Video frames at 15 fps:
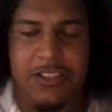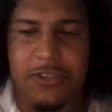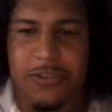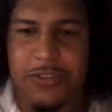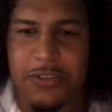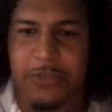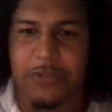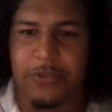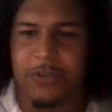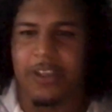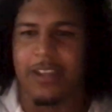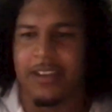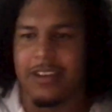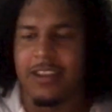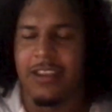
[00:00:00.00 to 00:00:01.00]
Juju
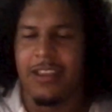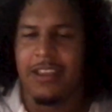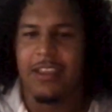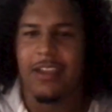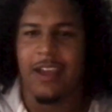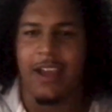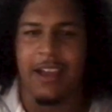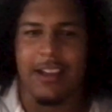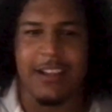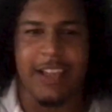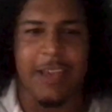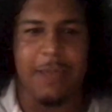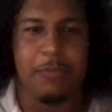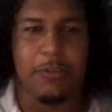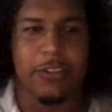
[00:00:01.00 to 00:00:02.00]
and uh,
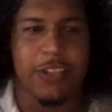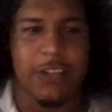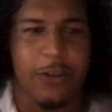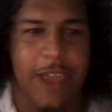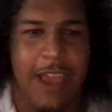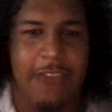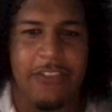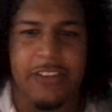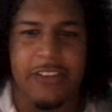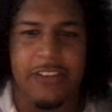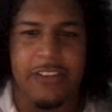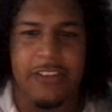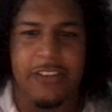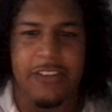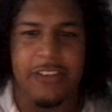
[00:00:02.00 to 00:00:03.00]
Claypool don't have their
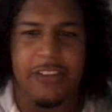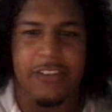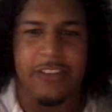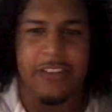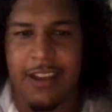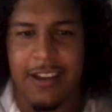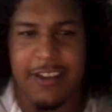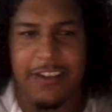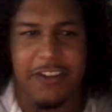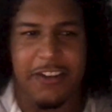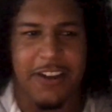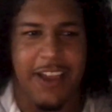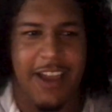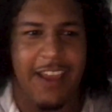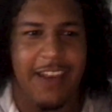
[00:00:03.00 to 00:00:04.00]
TikToks
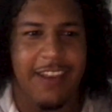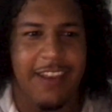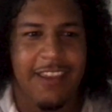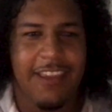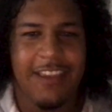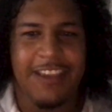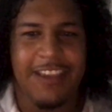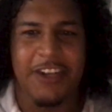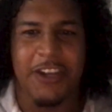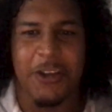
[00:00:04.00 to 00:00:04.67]
on and you're not,